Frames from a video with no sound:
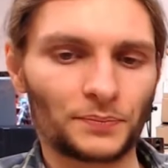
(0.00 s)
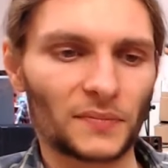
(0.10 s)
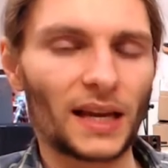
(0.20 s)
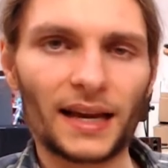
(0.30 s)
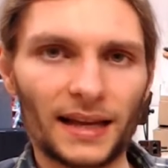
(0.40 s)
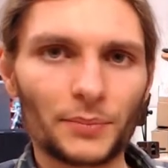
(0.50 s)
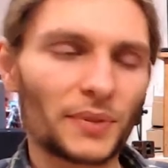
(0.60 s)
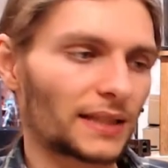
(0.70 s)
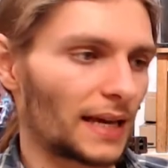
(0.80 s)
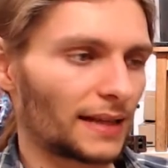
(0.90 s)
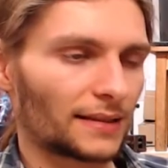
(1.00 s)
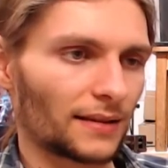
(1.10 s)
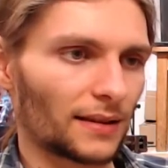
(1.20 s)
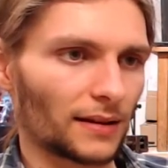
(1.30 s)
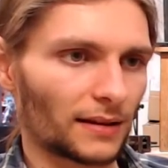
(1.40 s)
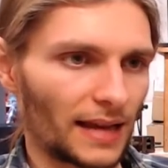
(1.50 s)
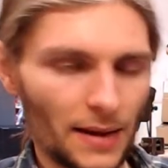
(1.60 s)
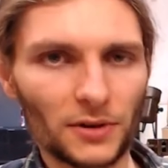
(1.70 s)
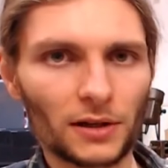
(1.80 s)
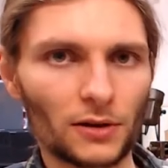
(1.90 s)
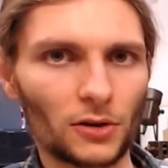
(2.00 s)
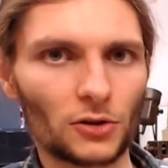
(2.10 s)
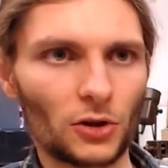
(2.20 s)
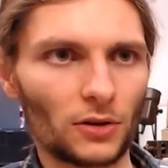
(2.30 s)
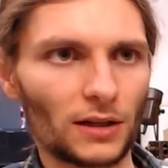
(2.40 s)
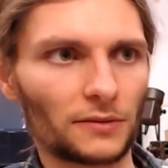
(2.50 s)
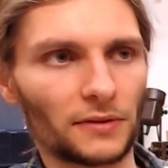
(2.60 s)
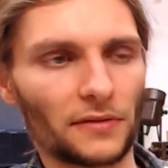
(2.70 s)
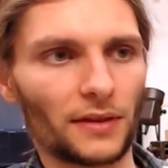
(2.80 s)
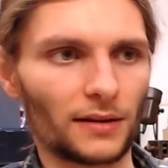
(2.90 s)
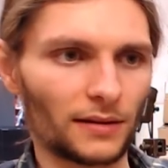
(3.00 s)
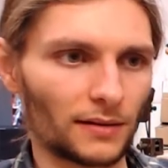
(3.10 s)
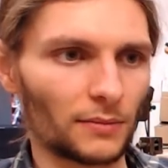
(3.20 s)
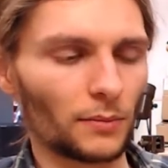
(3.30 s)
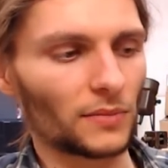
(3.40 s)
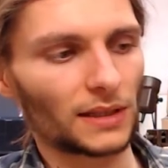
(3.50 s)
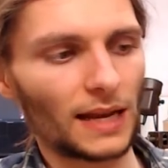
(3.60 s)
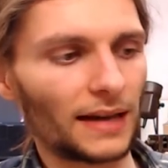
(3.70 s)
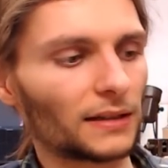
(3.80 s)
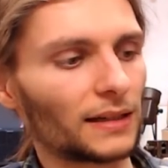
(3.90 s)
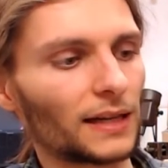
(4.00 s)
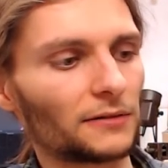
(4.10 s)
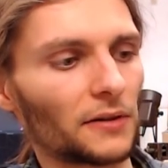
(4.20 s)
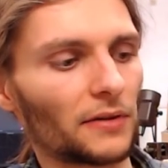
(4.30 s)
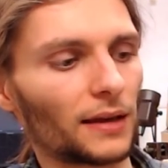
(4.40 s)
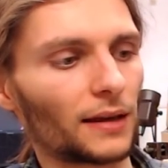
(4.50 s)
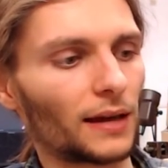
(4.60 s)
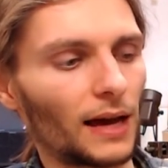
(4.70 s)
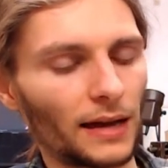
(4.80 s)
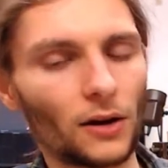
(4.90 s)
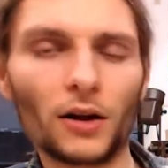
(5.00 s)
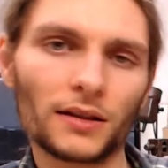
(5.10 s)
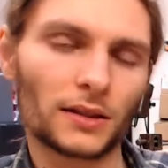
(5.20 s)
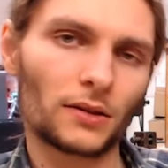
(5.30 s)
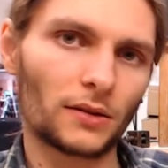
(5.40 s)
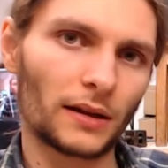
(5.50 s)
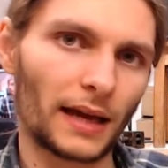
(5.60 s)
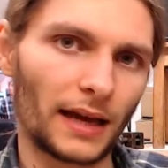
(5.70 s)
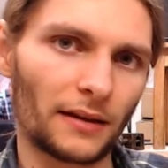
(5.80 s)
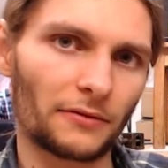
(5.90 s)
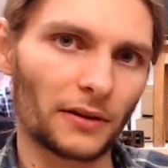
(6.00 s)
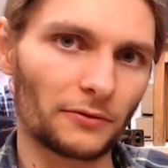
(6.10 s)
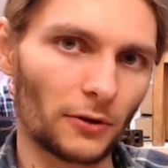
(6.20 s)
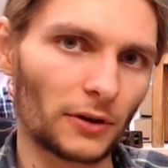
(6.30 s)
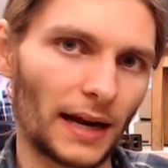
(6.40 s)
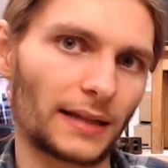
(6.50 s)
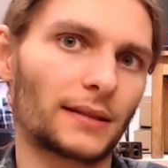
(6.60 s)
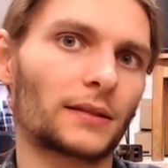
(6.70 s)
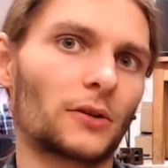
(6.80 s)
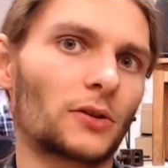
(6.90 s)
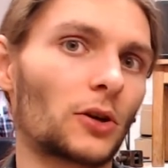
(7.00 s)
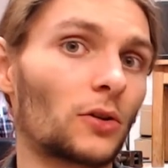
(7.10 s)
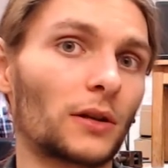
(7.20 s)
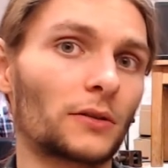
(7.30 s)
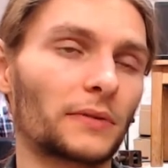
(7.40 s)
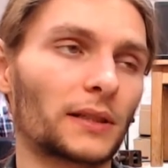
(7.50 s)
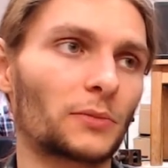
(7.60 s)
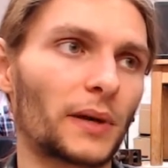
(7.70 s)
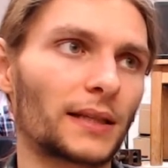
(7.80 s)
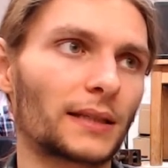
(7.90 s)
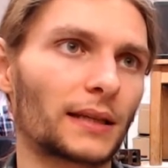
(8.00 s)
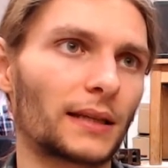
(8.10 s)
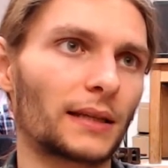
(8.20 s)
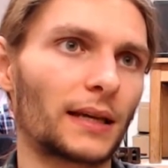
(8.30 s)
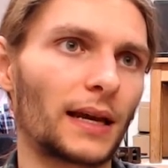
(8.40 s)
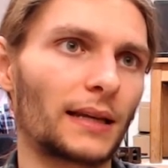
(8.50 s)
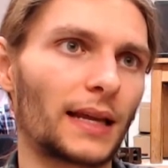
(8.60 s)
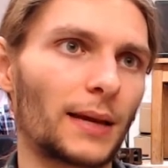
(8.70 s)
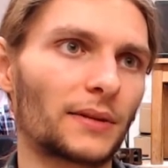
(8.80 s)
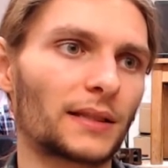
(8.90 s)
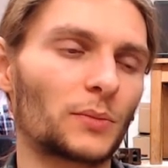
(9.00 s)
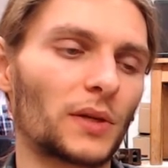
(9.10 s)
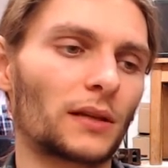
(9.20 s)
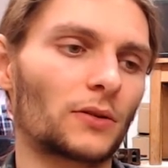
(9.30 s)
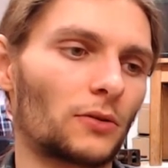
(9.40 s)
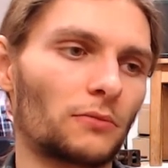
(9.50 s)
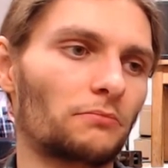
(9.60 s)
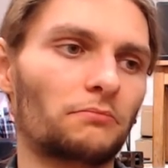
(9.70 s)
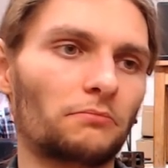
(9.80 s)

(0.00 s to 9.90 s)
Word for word: Yeah, and besides the camera controller with the slider and everything, I also have a 4-axis controller, which basically enables me to